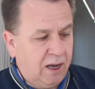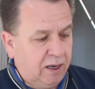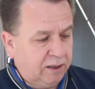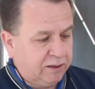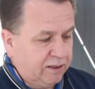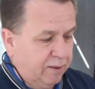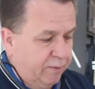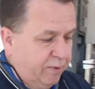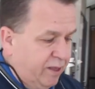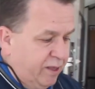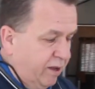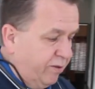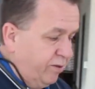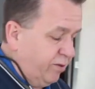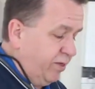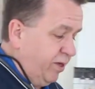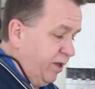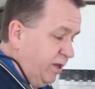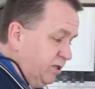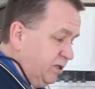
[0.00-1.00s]
Some of the other
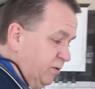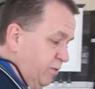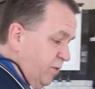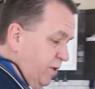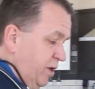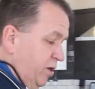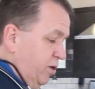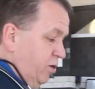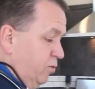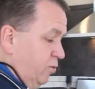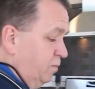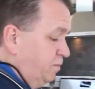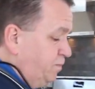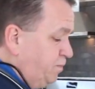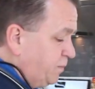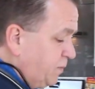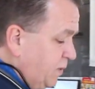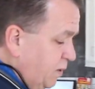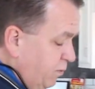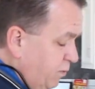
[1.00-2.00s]
things that we do
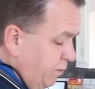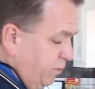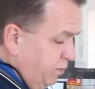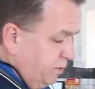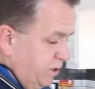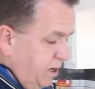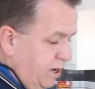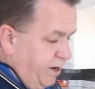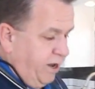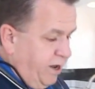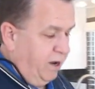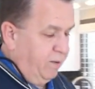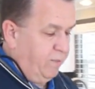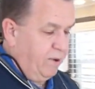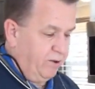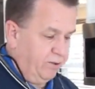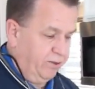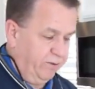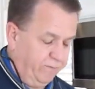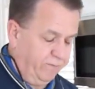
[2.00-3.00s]
when we're talking
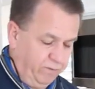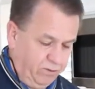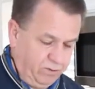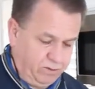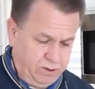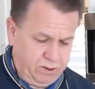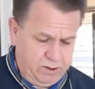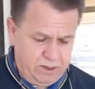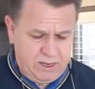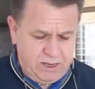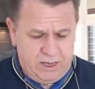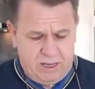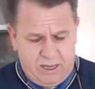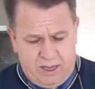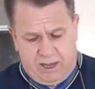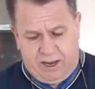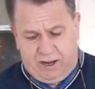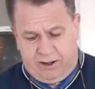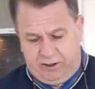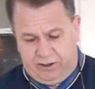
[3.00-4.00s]
about the floor,
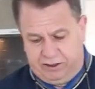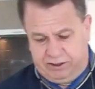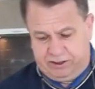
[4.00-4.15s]
and you've